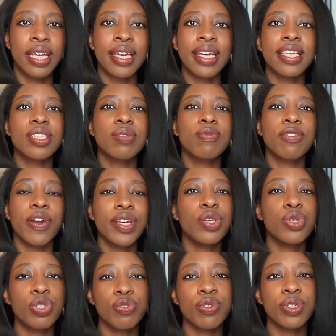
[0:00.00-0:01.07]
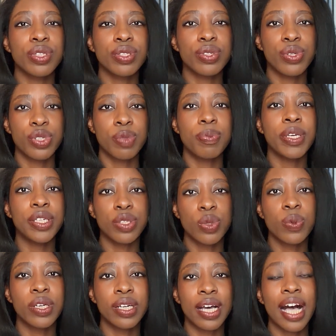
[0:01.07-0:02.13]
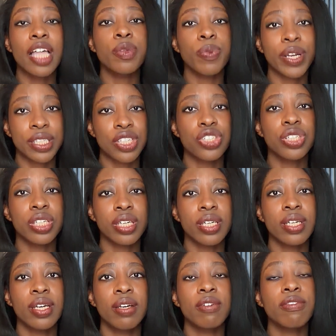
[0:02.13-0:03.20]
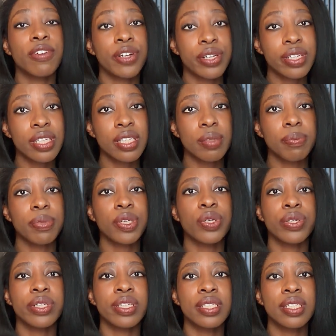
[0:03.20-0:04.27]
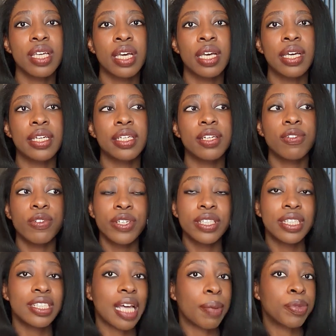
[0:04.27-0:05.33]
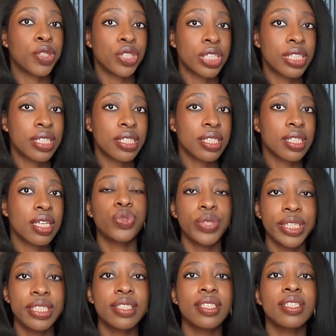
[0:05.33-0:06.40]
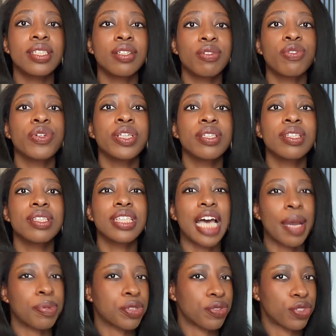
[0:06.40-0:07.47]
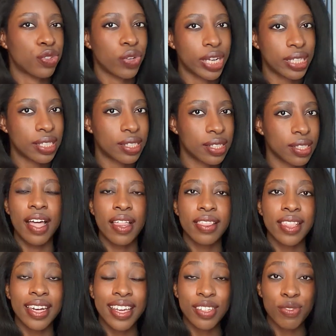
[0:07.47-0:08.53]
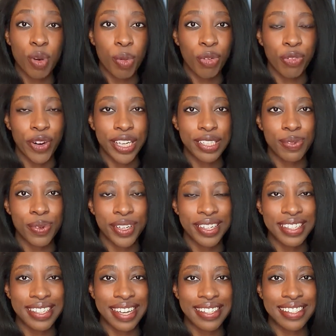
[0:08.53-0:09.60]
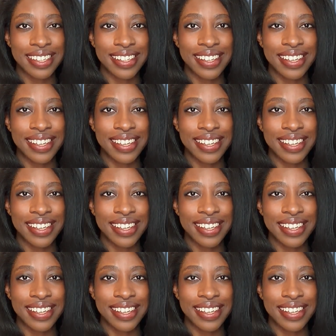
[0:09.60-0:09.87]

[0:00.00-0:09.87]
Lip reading: It's very useful to speak to a health practitioner first because different adaptogens treat different types of stress. The next form of rest we're discussing